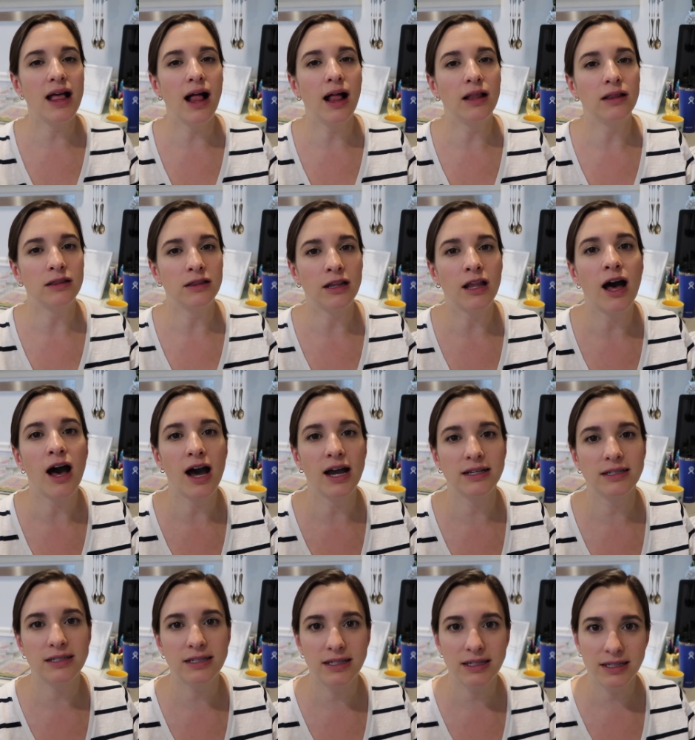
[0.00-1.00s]
a
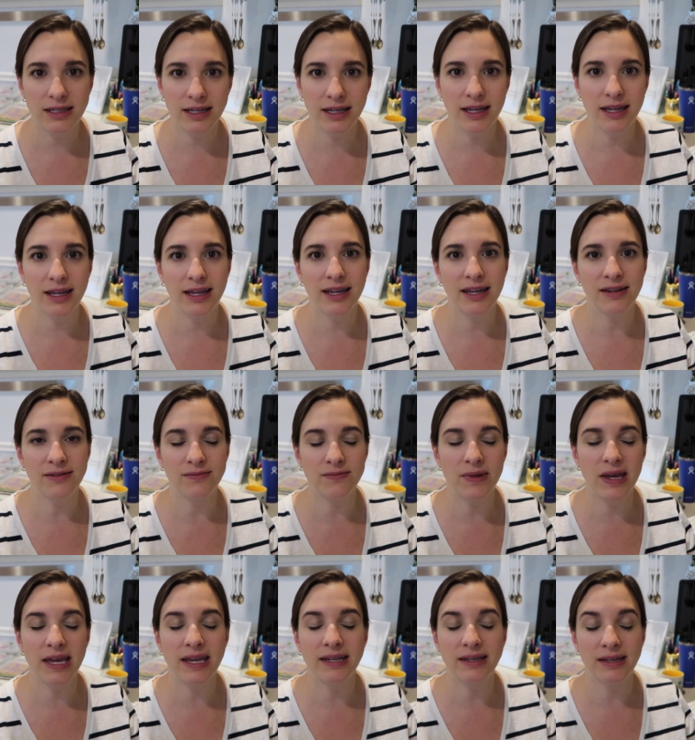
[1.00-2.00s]
lot
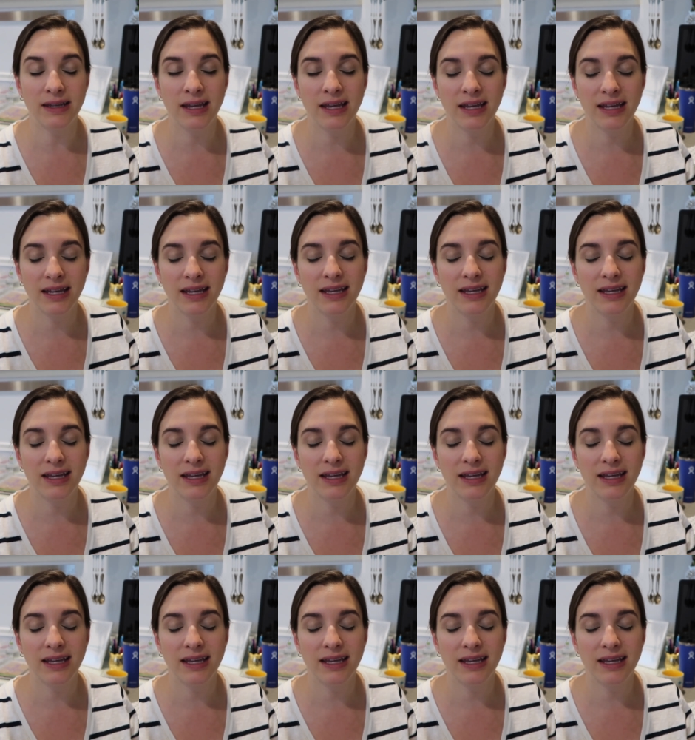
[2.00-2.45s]
in, in